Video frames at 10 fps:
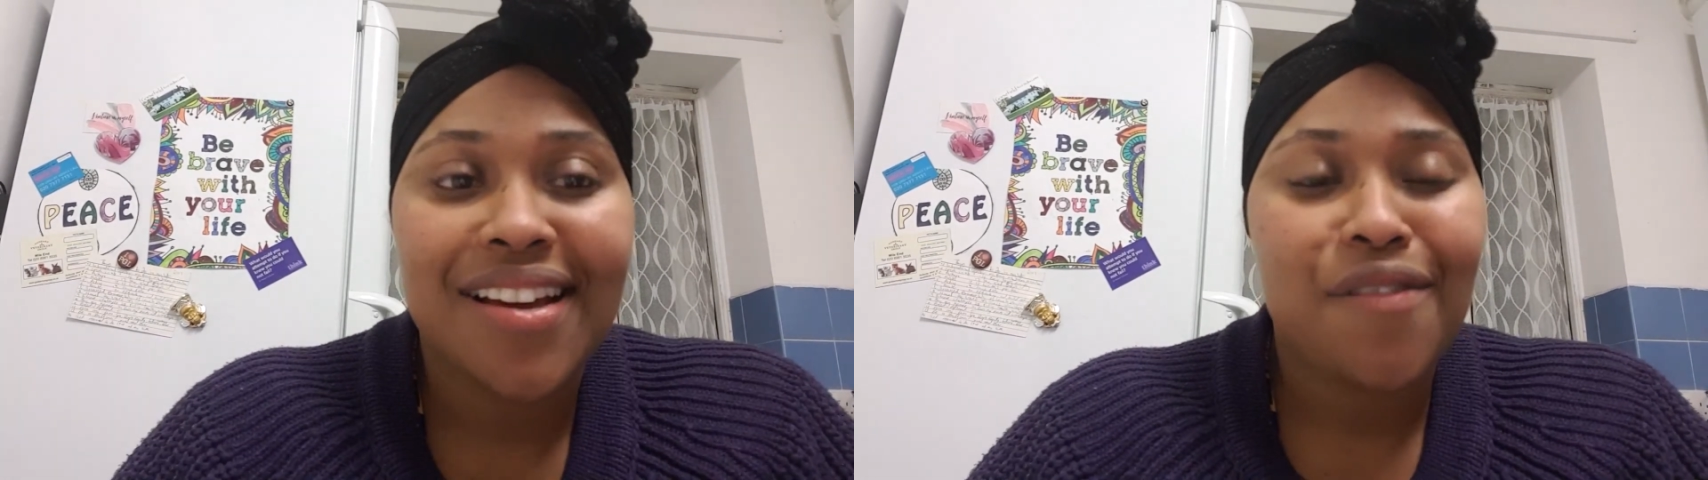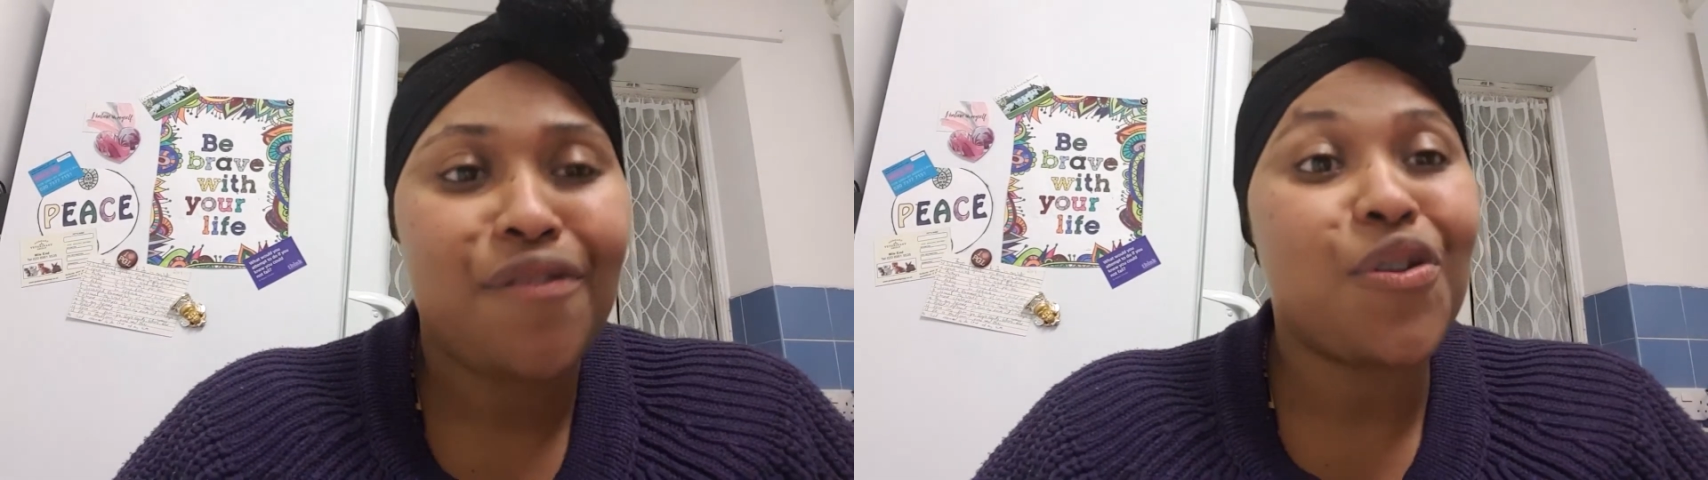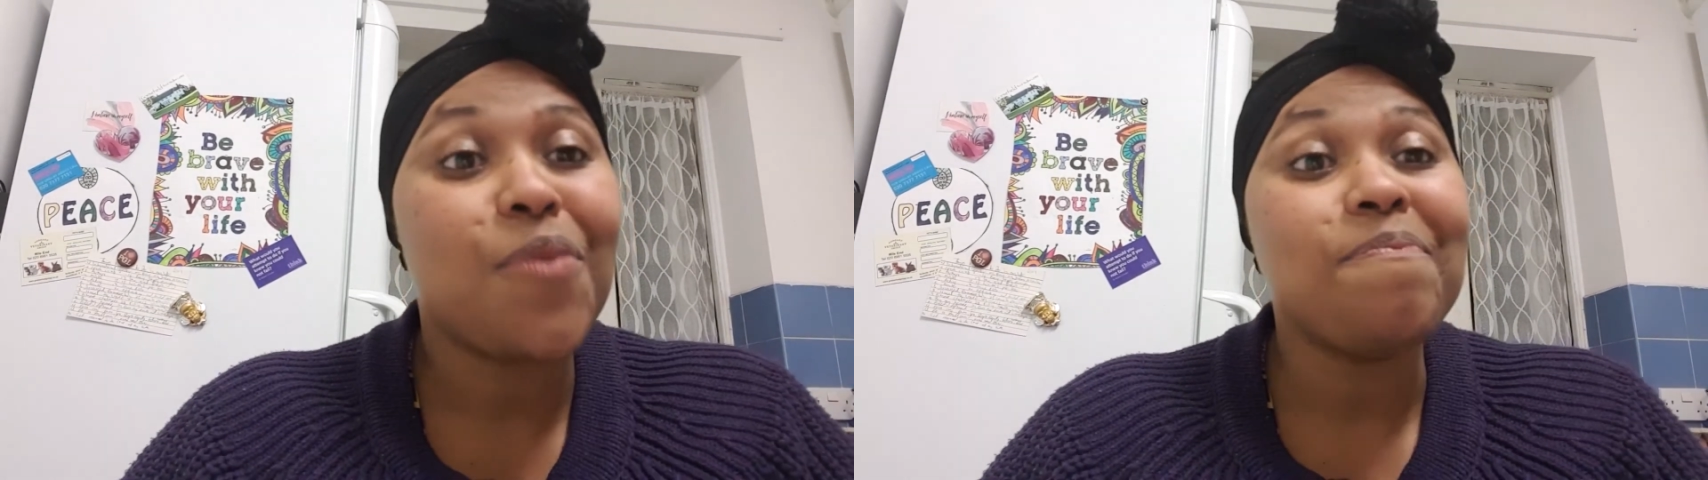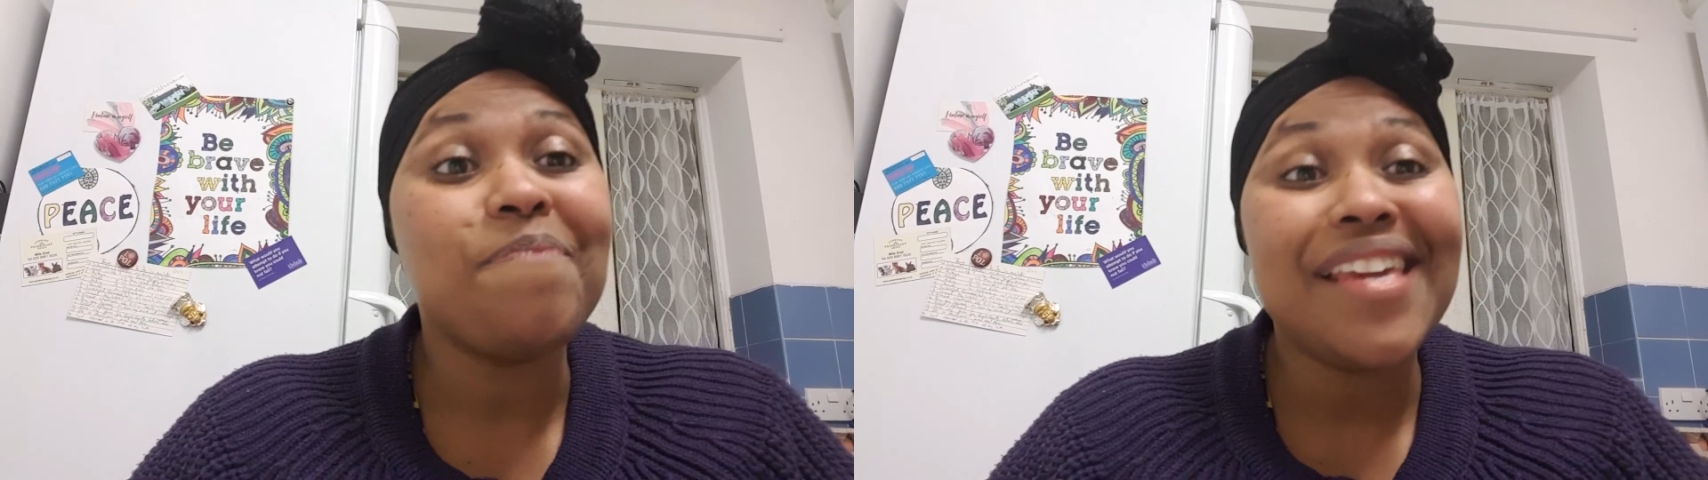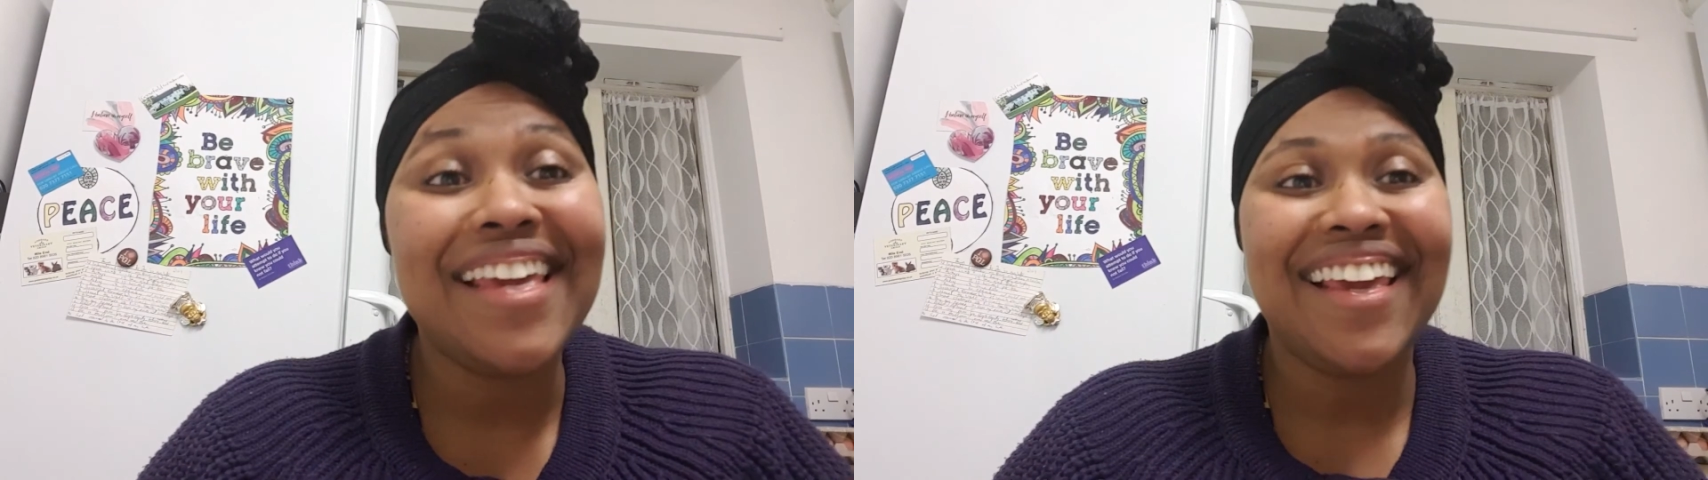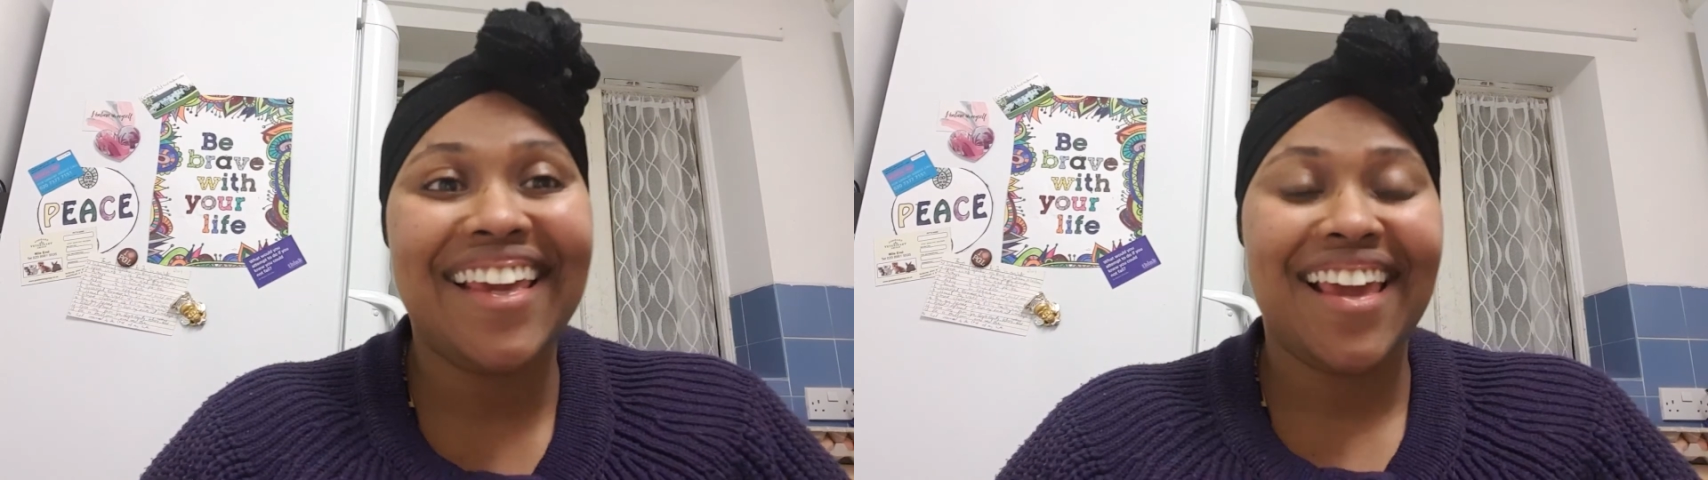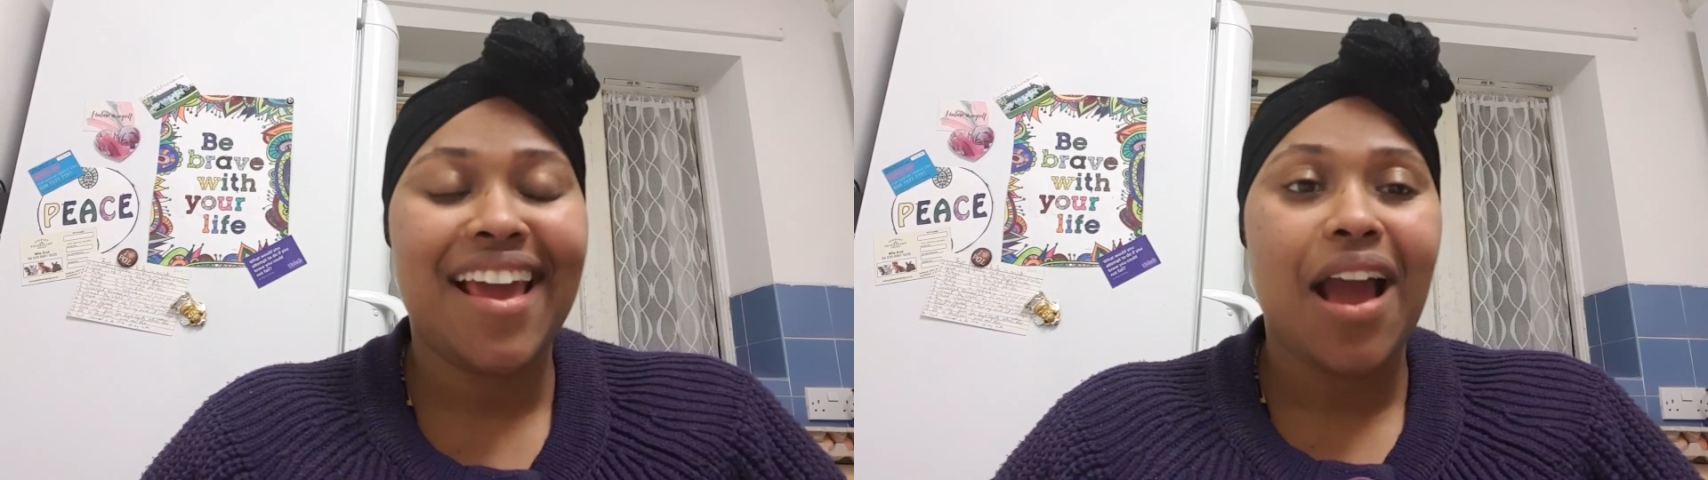from me?